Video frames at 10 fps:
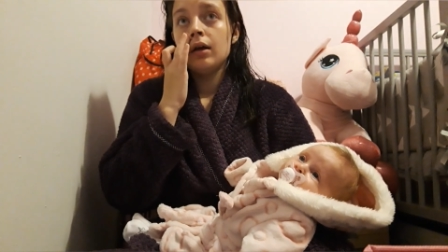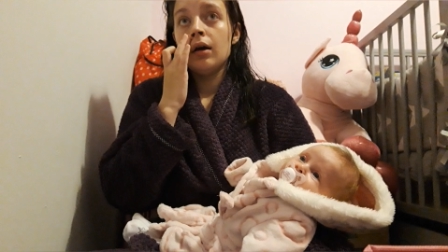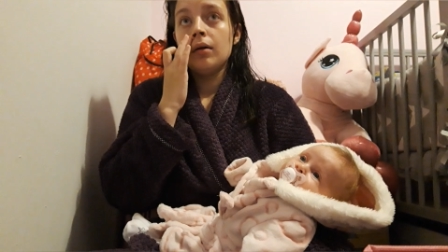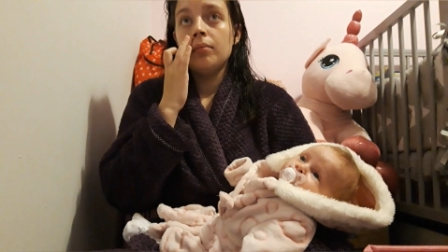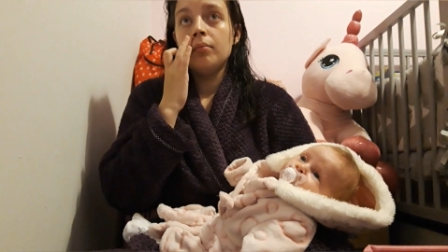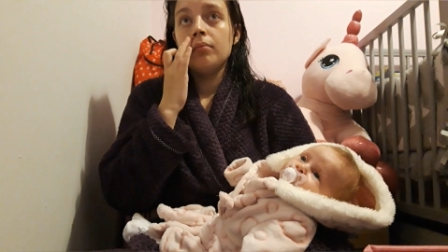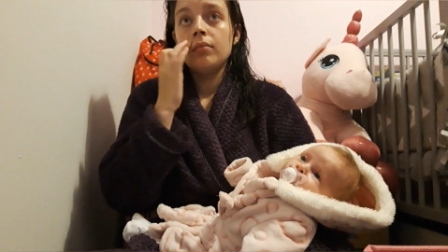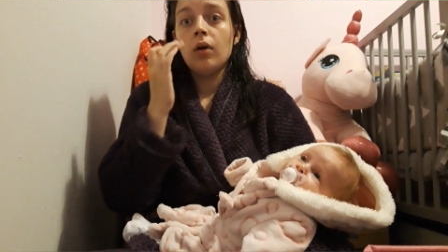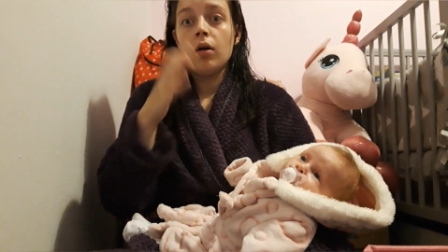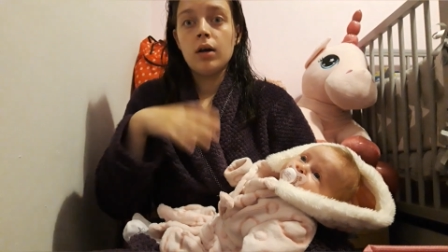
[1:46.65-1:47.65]
um,
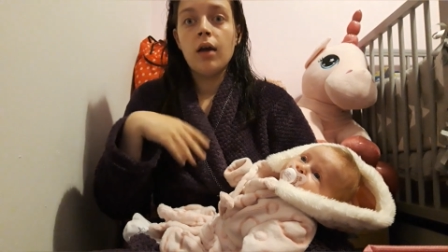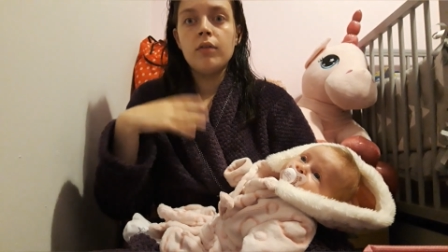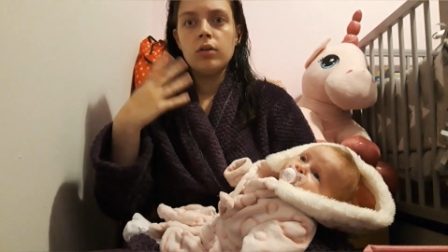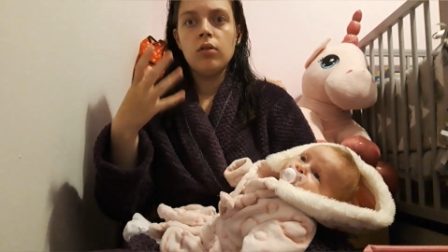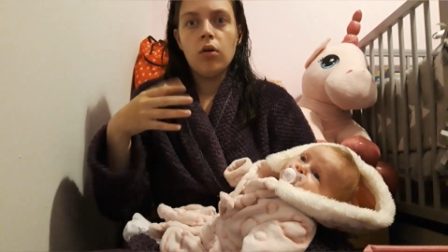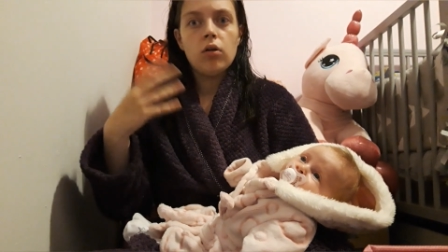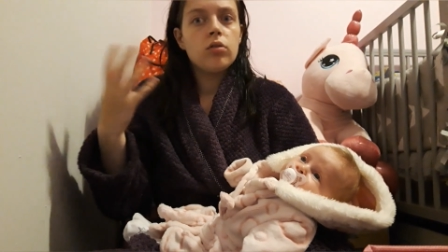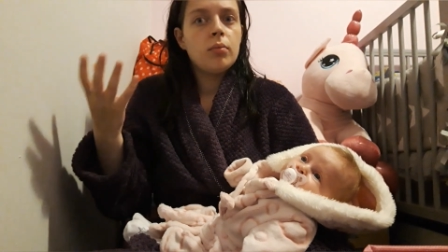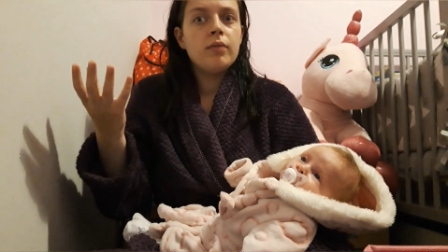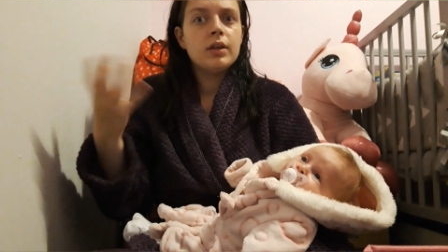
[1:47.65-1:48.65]
I carried like
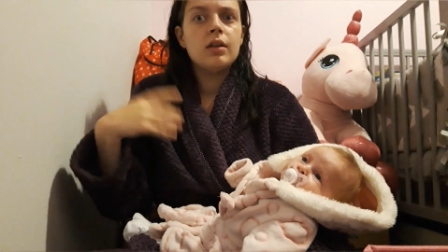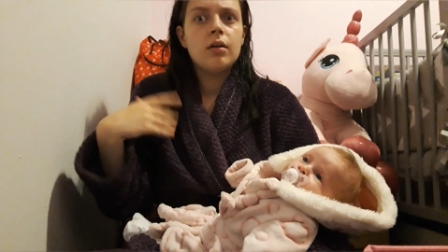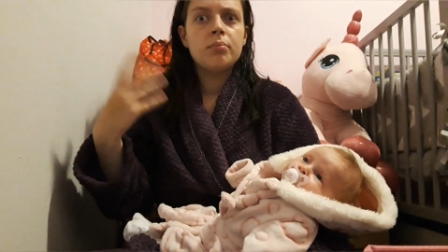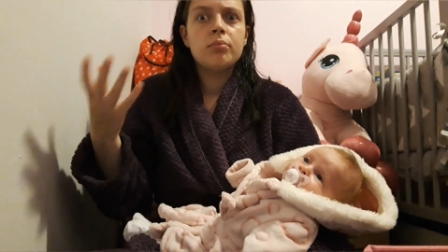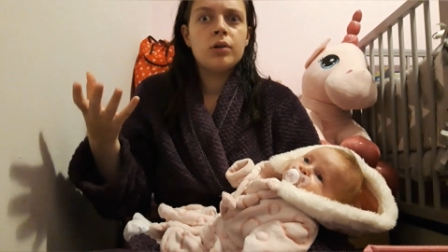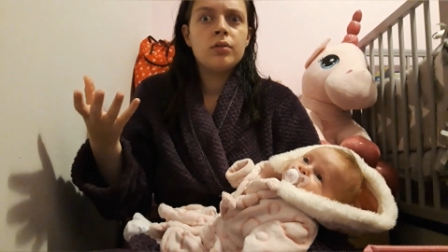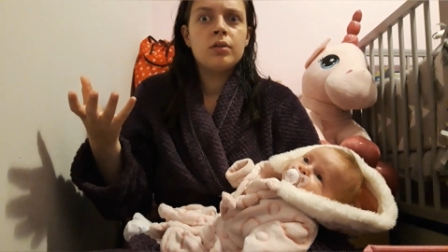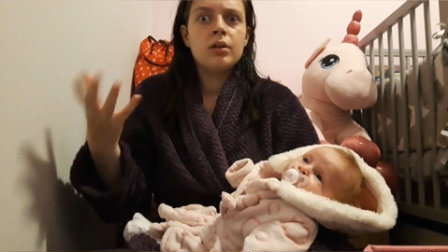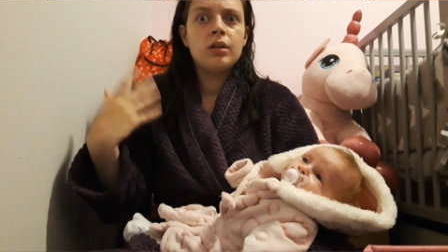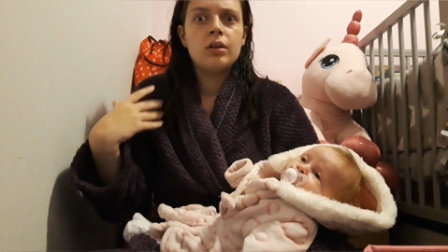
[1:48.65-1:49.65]
so obviously I
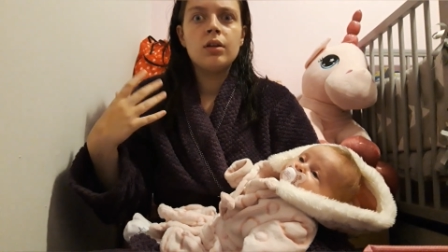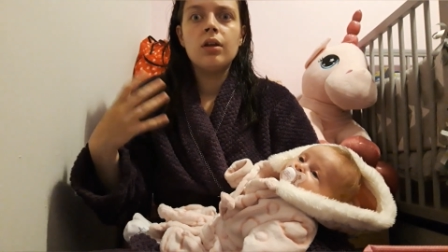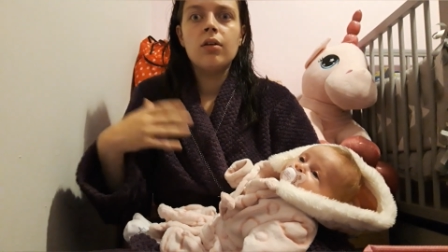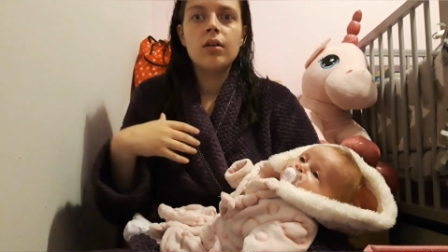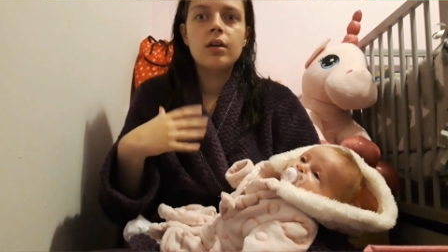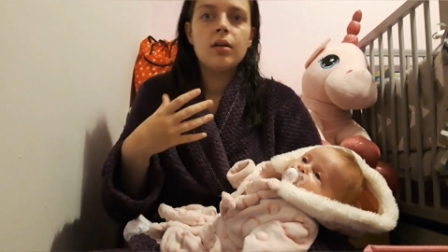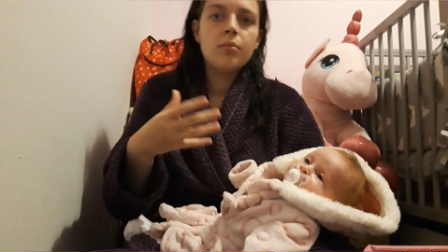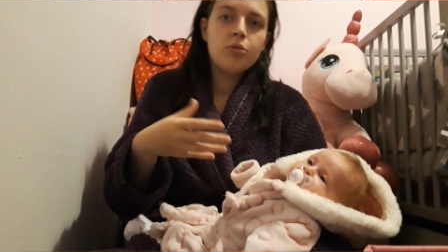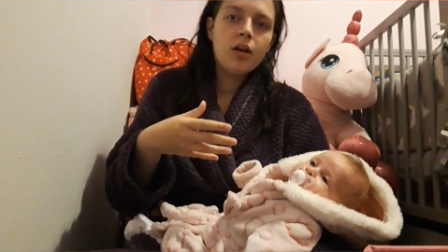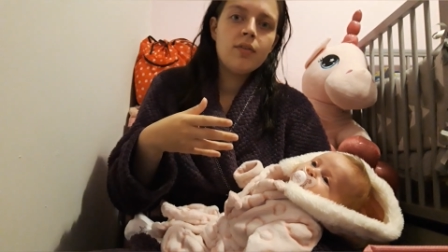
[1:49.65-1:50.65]
proceeded to like
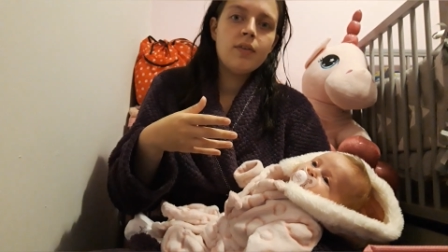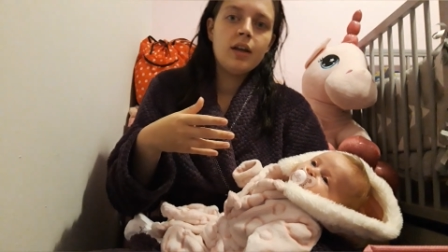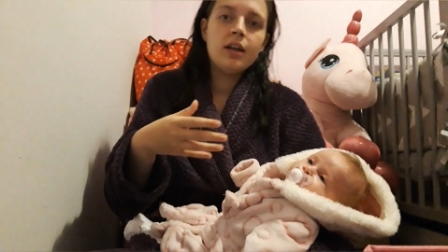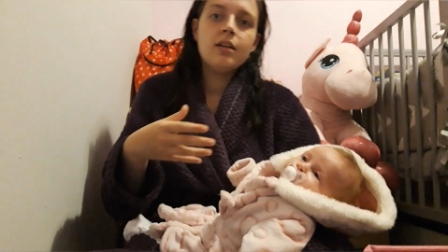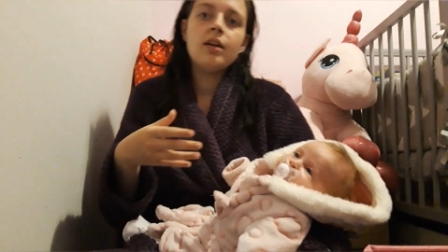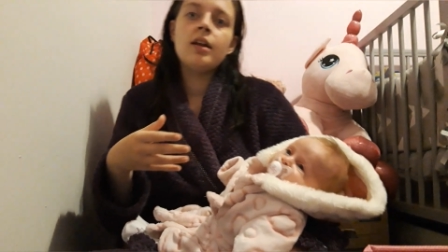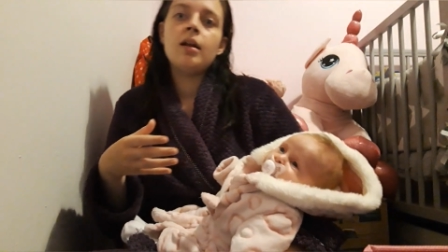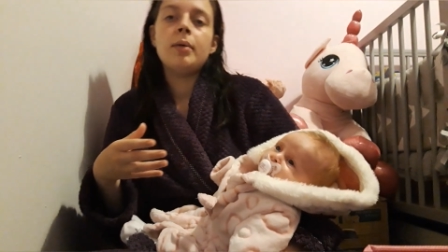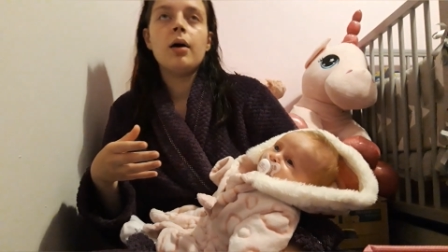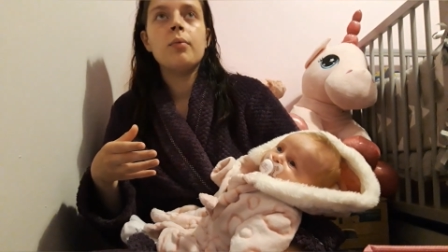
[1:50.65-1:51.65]
breastfeed, and then
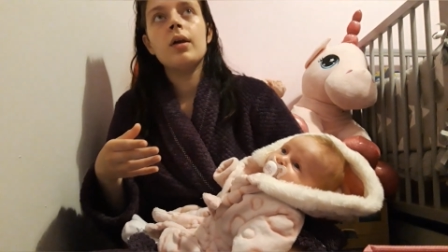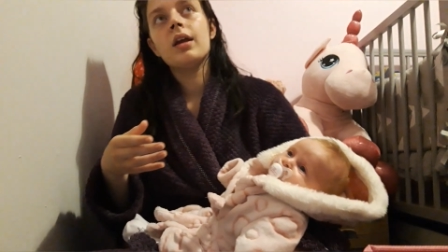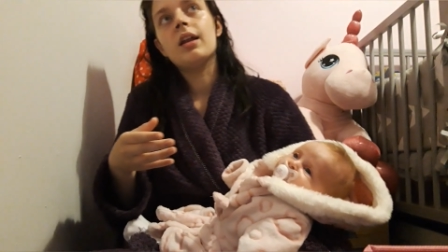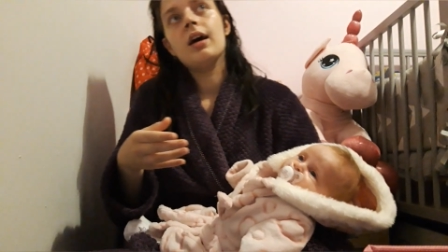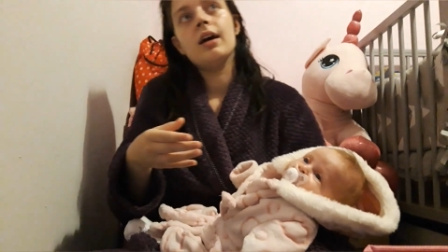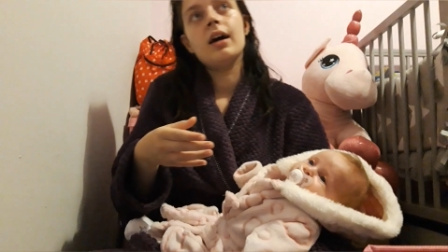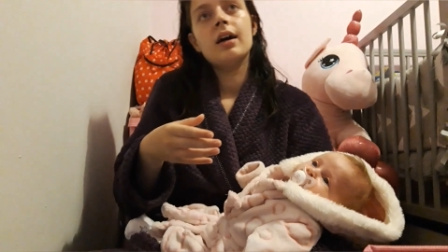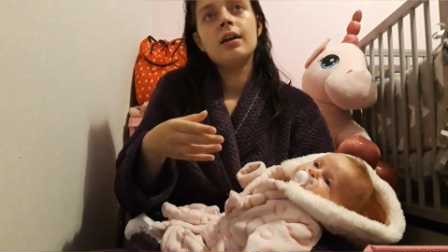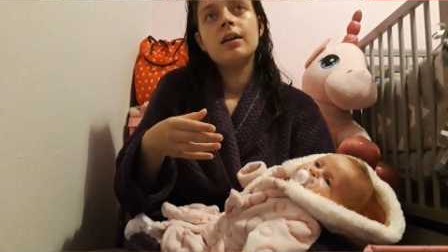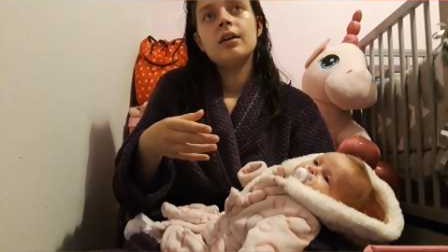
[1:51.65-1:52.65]
about a week later,